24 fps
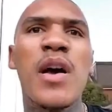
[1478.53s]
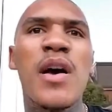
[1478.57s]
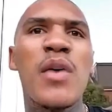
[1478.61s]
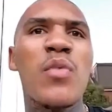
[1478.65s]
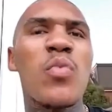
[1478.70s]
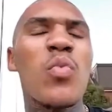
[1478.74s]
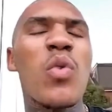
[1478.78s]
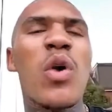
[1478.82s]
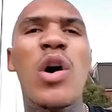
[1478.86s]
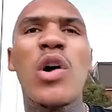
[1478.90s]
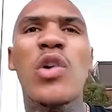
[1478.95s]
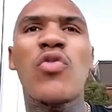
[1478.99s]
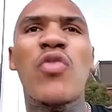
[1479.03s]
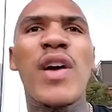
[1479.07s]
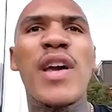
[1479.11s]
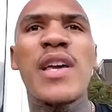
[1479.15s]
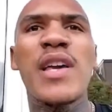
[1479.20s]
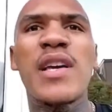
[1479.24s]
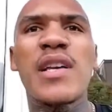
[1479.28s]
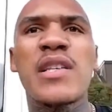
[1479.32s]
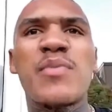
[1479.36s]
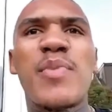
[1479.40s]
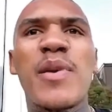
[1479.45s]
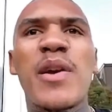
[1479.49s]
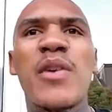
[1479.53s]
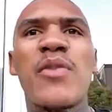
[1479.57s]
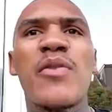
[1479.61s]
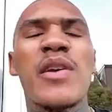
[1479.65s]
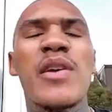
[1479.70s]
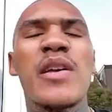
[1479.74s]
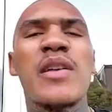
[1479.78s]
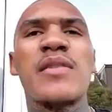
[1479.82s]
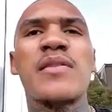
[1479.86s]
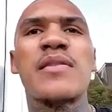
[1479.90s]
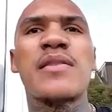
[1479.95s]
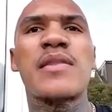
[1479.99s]
What a great
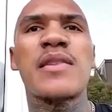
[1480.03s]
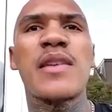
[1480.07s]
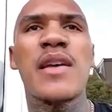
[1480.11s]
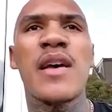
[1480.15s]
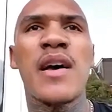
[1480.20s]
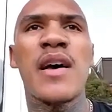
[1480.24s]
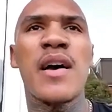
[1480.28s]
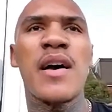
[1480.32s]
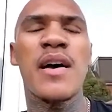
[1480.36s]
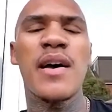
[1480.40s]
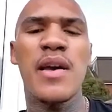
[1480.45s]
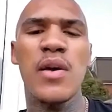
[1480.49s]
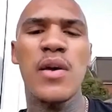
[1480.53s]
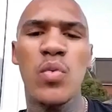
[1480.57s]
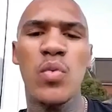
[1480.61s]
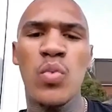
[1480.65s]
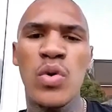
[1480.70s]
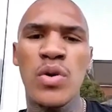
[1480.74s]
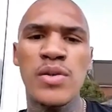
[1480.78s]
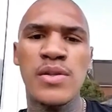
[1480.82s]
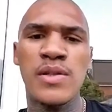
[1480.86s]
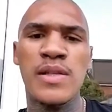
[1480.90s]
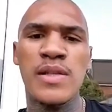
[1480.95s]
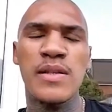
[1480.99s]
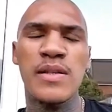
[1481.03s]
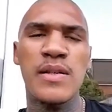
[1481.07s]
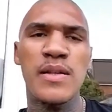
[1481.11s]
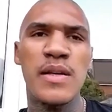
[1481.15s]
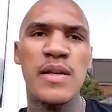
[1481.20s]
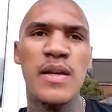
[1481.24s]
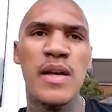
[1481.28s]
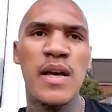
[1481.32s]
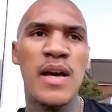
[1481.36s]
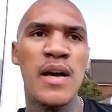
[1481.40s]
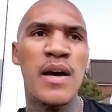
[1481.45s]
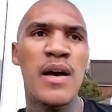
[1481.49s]
experience it was.
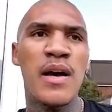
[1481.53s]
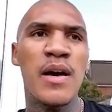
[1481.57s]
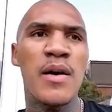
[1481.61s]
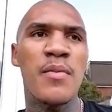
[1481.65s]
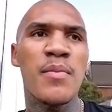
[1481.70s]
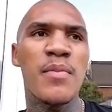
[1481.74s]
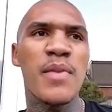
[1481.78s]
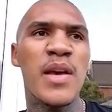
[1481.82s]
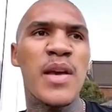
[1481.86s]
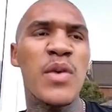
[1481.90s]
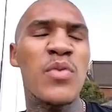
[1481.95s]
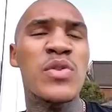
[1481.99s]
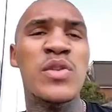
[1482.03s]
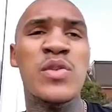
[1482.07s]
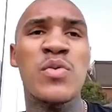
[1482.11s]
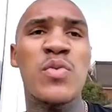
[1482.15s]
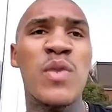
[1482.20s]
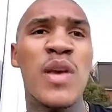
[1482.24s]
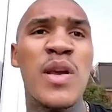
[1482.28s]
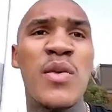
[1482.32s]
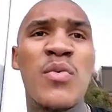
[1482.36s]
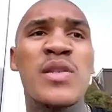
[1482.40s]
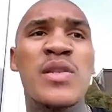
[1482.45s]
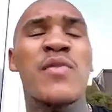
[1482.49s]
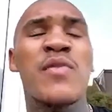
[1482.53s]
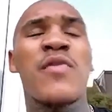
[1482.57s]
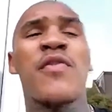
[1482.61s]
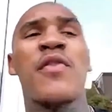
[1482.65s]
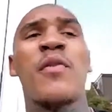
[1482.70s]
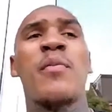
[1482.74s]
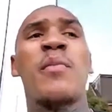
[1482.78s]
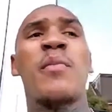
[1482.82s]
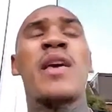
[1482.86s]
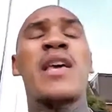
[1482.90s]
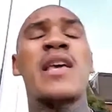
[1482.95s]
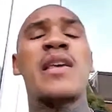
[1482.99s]
It was for
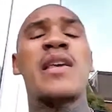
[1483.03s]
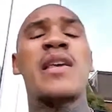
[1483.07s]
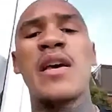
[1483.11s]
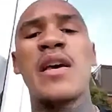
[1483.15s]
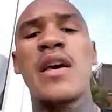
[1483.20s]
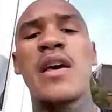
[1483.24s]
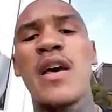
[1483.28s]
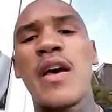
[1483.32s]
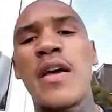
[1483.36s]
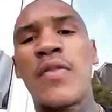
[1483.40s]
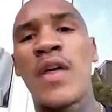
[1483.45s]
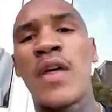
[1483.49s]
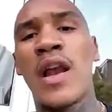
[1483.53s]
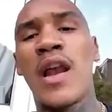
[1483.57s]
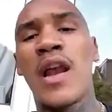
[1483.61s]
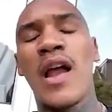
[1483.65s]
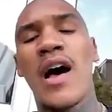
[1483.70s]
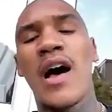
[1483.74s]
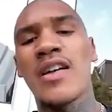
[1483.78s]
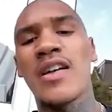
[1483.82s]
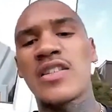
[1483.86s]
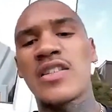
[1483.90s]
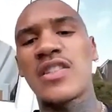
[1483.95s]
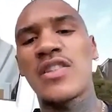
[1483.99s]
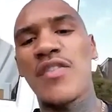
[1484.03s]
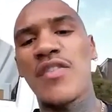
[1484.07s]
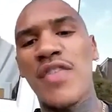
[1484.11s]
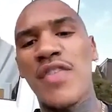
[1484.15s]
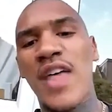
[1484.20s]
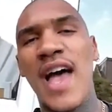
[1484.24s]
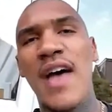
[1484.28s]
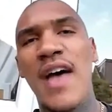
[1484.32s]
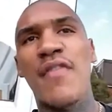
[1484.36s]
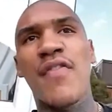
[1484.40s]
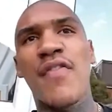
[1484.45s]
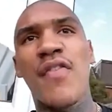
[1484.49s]
me the last of
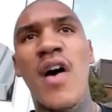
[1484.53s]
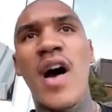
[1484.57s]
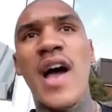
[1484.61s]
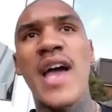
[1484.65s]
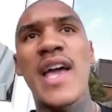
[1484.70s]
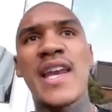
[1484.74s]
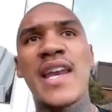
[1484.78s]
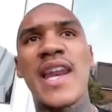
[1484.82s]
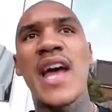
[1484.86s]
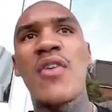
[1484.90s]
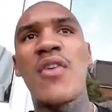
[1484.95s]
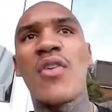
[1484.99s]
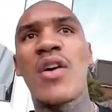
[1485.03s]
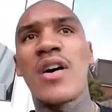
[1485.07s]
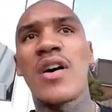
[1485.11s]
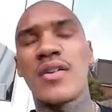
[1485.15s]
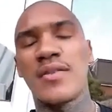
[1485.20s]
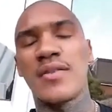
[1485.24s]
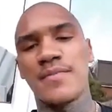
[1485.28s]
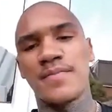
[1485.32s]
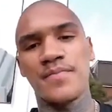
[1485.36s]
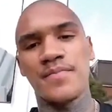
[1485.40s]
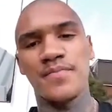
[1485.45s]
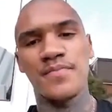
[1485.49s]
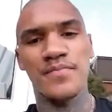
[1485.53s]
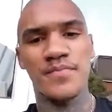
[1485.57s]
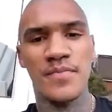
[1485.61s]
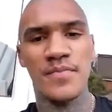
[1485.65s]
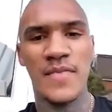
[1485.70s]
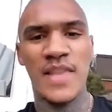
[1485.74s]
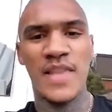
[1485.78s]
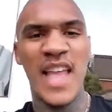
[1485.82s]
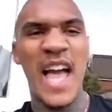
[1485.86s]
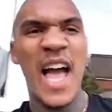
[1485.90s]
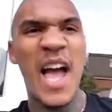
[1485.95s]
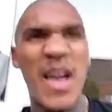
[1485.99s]
that fighting era.
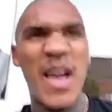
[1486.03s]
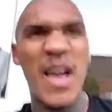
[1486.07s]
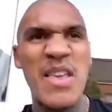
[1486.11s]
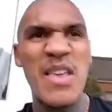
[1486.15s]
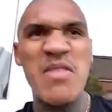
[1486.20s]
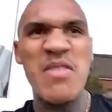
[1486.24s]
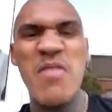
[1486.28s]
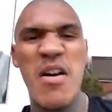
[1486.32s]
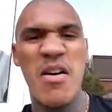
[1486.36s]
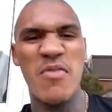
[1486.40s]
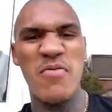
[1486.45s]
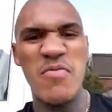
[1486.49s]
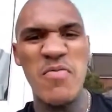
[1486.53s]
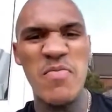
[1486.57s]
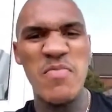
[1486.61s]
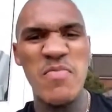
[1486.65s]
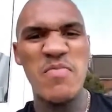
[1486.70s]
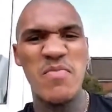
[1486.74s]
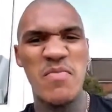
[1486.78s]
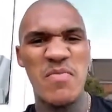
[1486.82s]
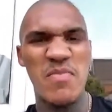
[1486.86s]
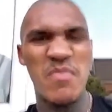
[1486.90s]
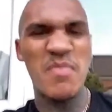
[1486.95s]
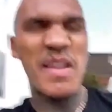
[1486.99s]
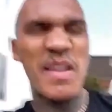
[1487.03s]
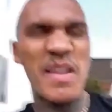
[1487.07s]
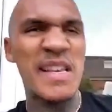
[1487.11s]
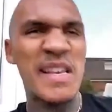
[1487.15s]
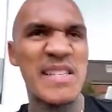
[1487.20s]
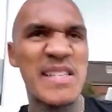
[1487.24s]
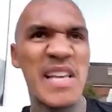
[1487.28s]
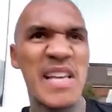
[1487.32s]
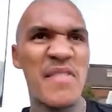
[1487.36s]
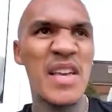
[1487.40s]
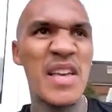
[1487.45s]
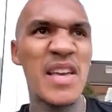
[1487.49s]
That let's
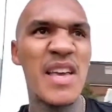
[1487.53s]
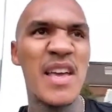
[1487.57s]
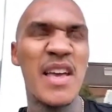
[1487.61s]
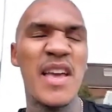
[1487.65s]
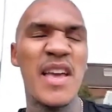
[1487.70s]
have it.